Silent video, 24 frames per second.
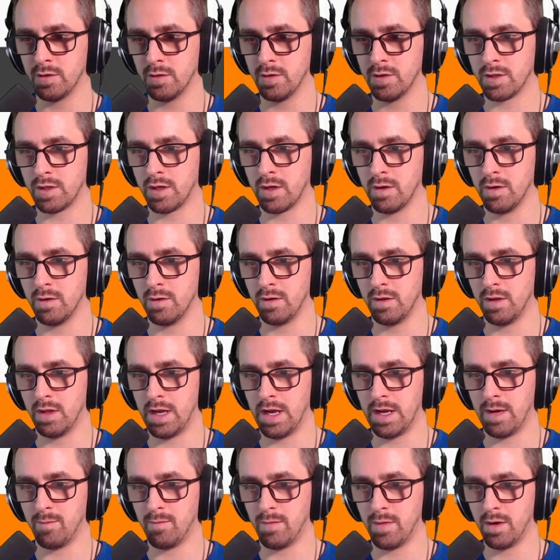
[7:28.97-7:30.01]
Let's go to
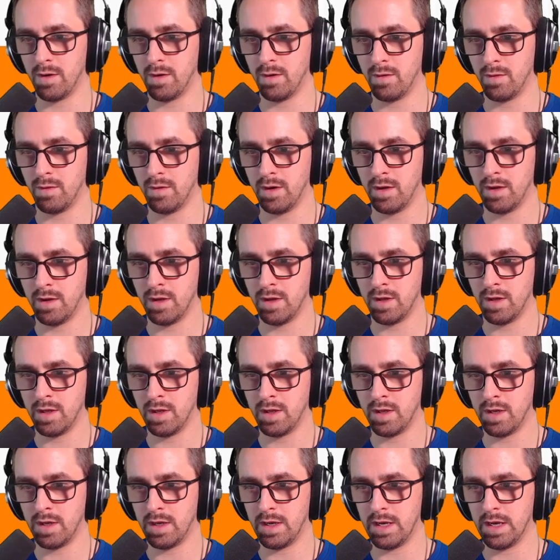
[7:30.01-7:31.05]
light mode
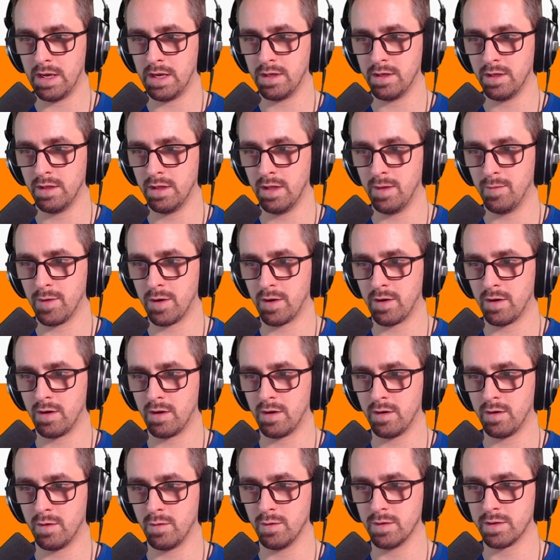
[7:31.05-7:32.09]
and
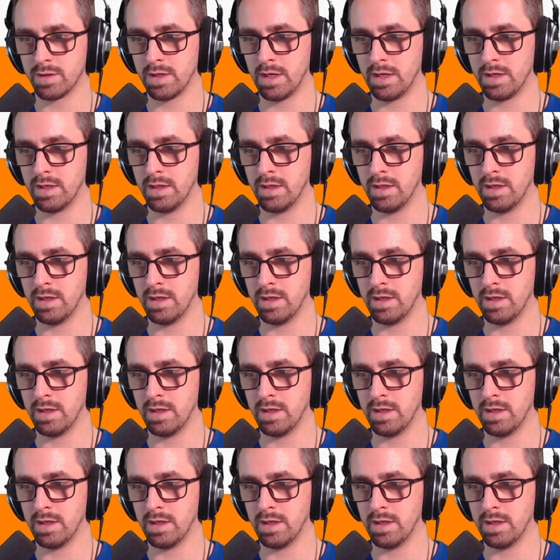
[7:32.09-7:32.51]
delimiter. We'll set to